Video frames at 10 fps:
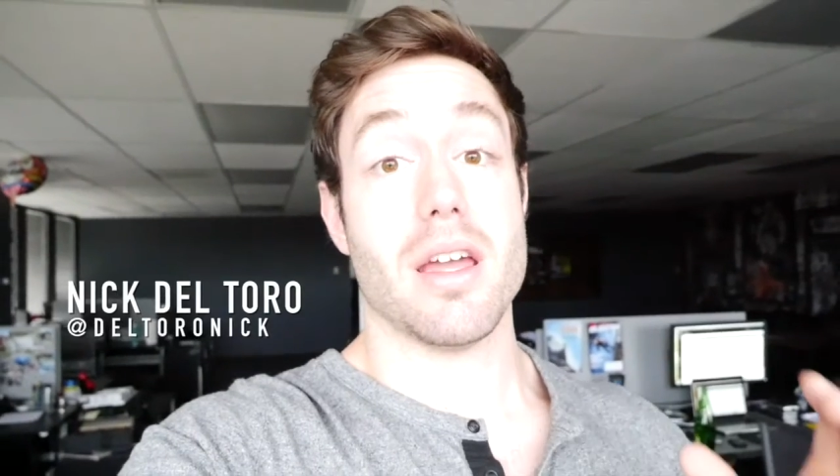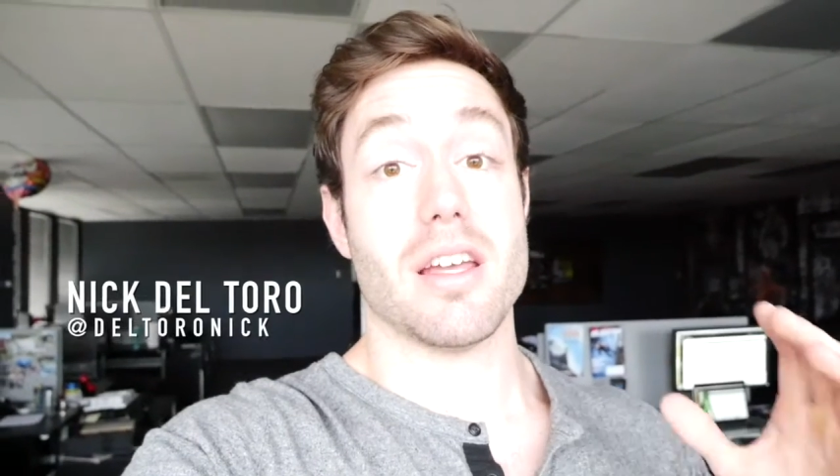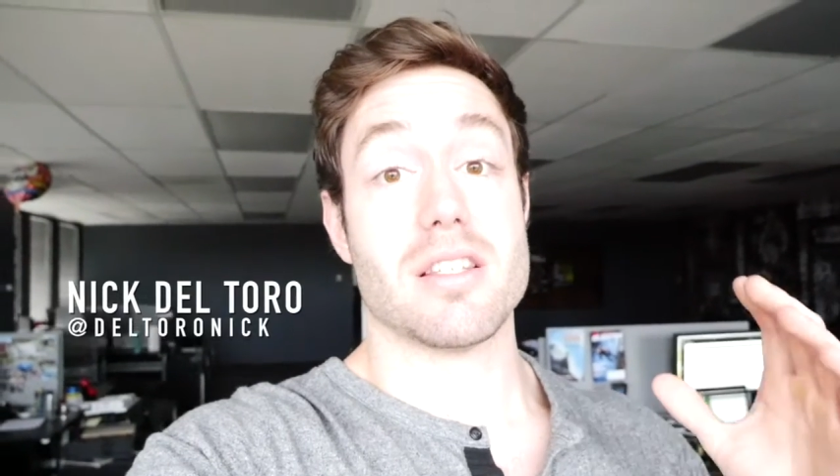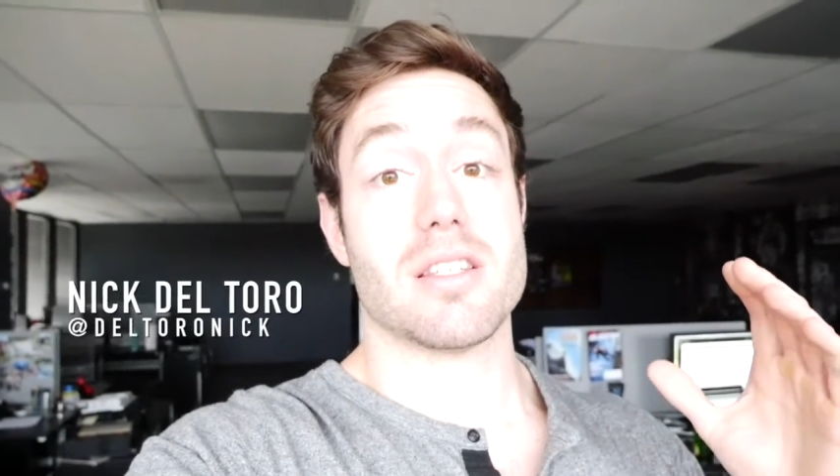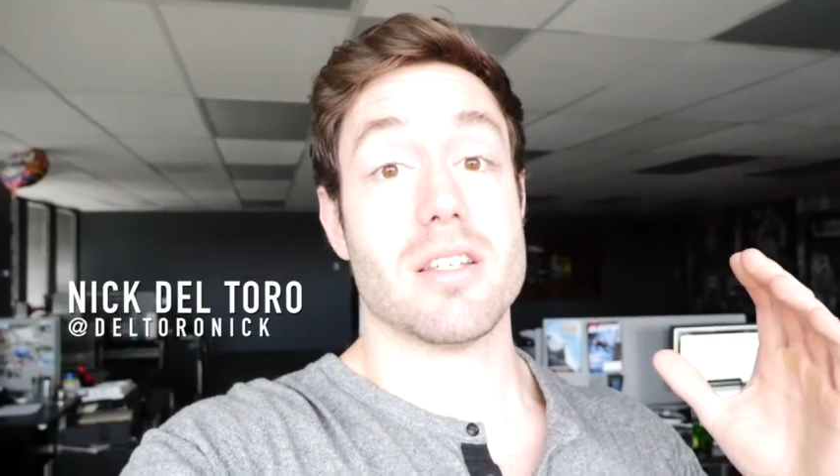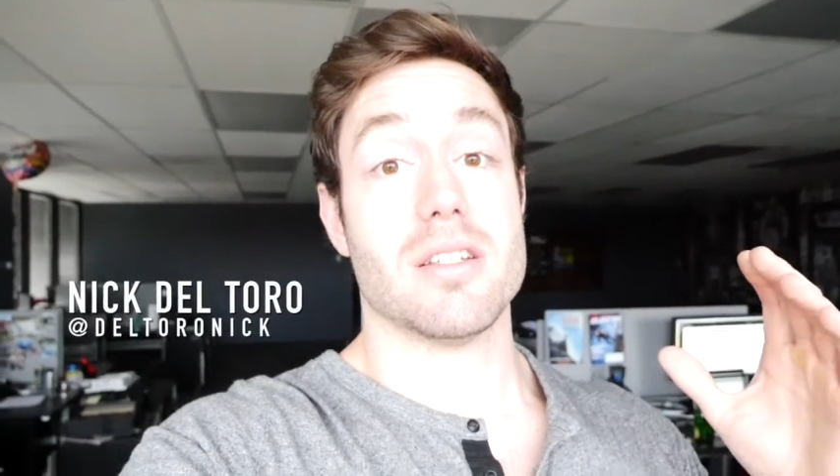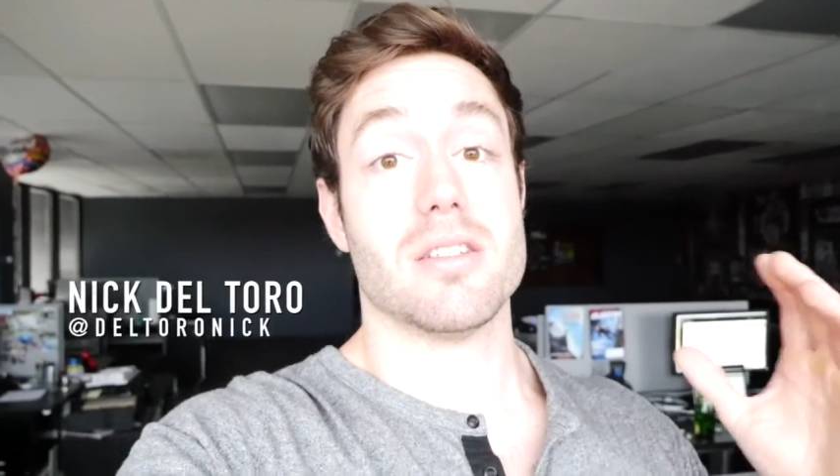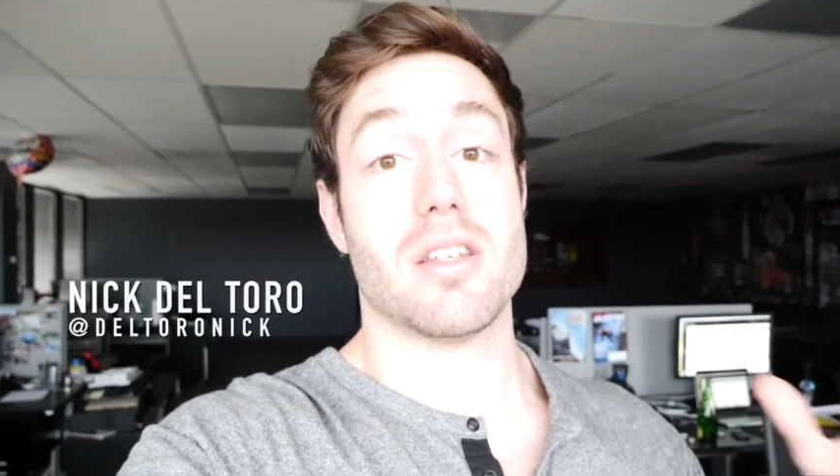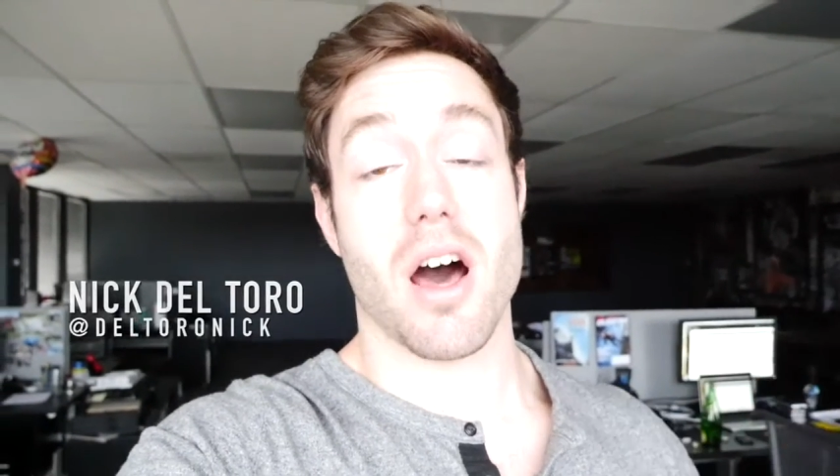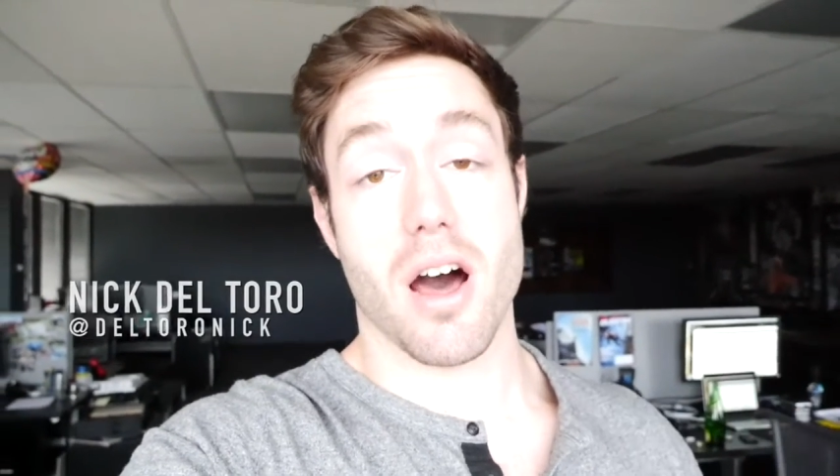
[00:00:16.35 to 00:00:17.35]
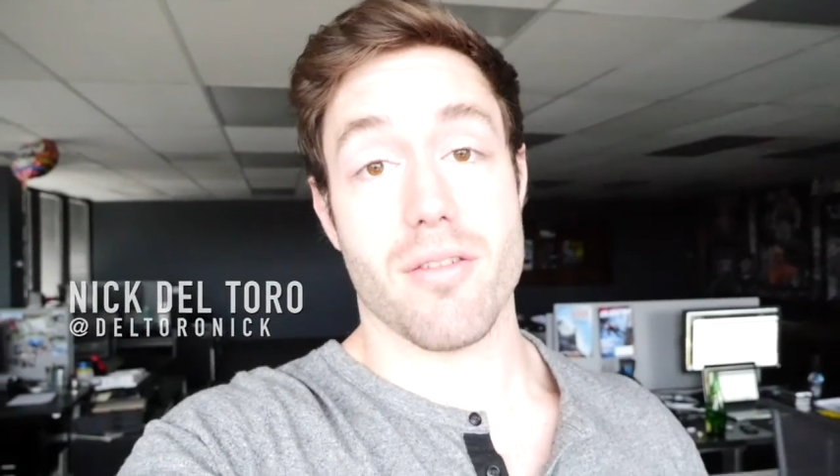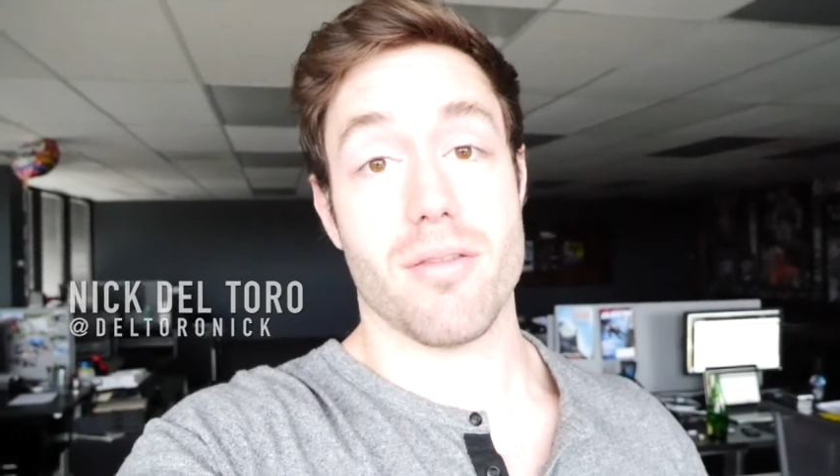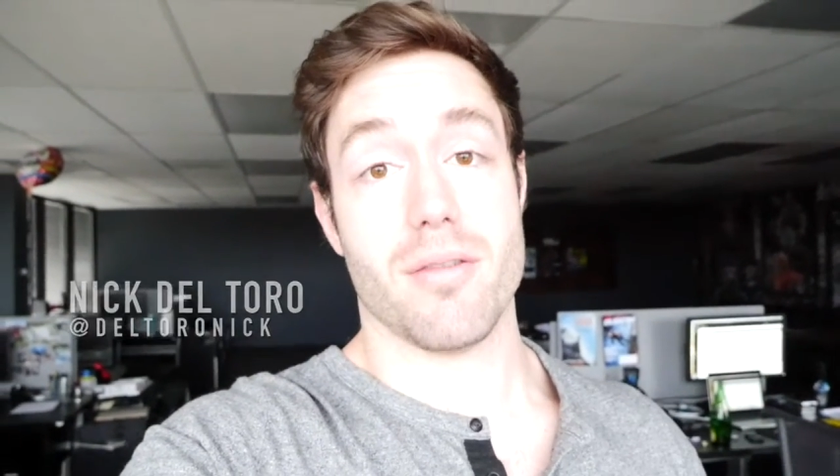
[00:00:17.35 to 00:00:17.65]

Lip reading: It's tough.